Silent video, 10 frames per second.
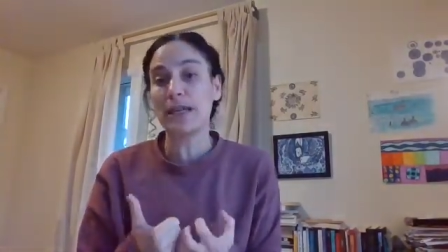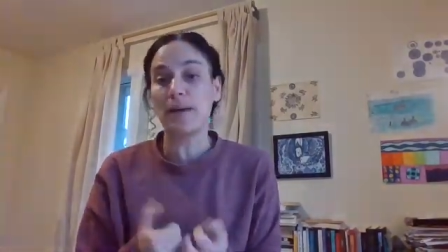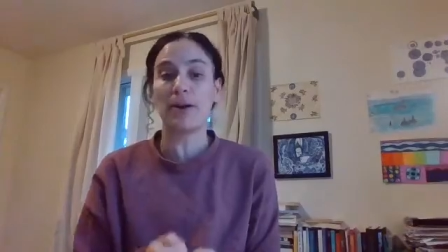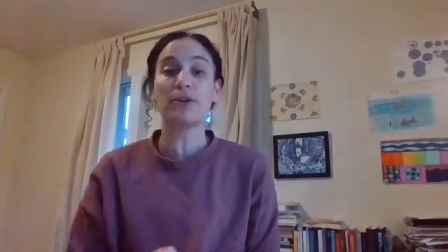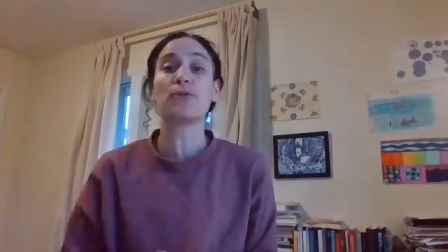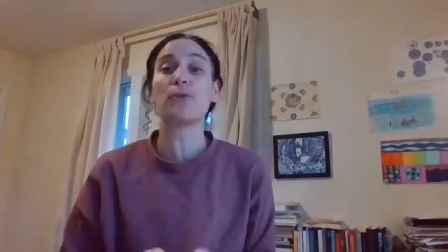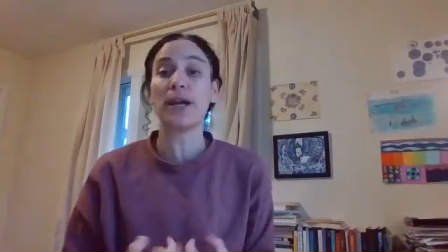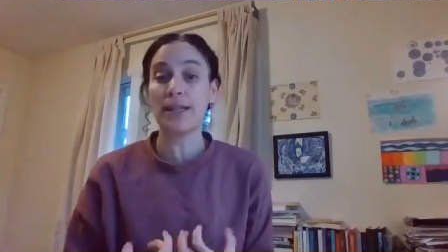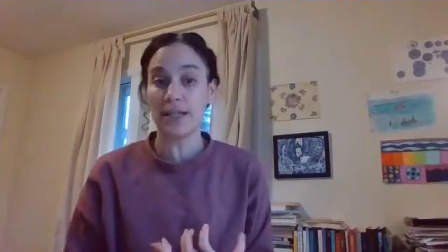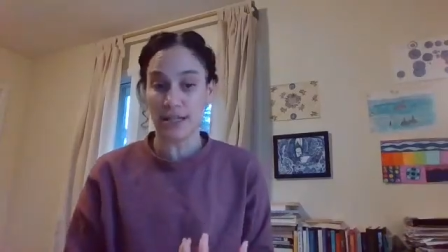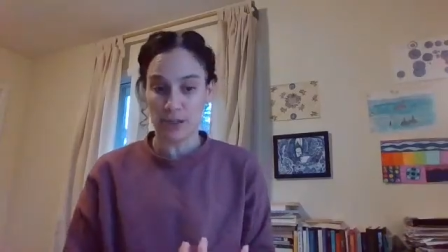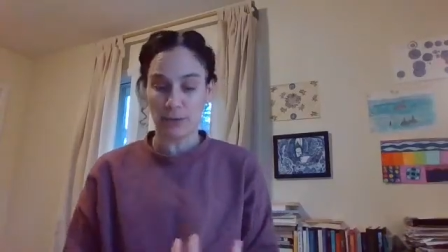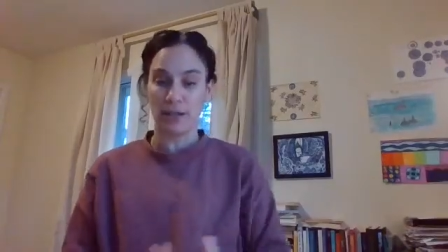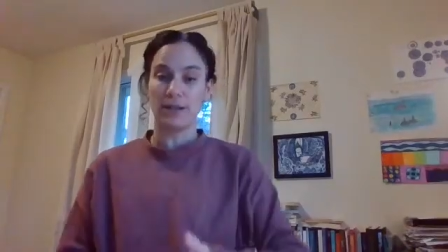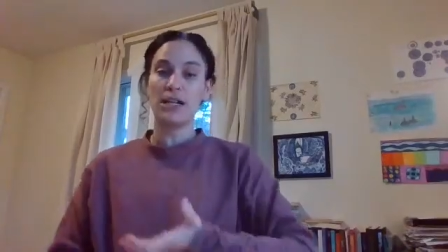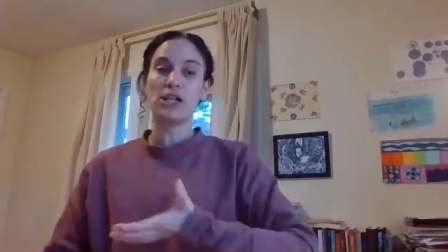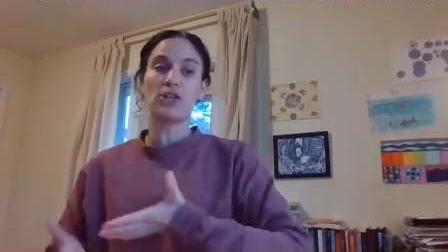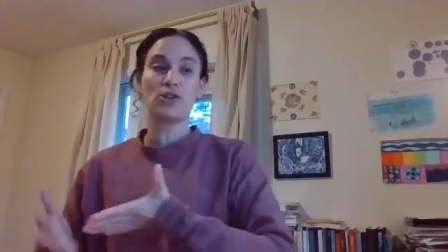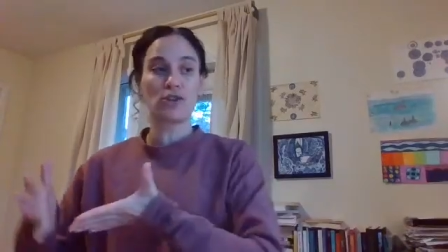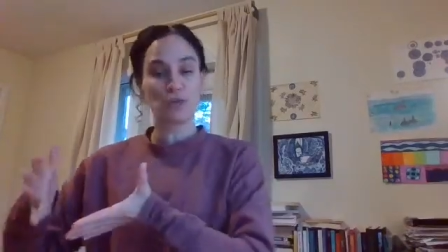about your writing as well,
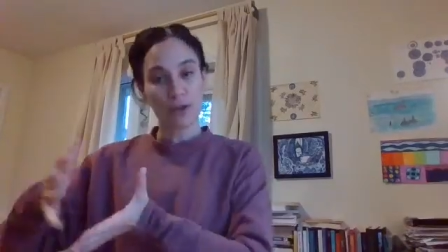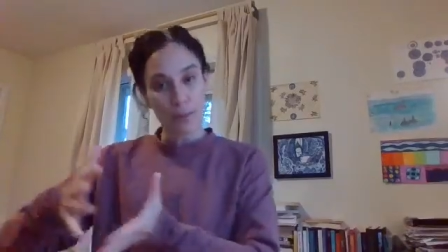because we're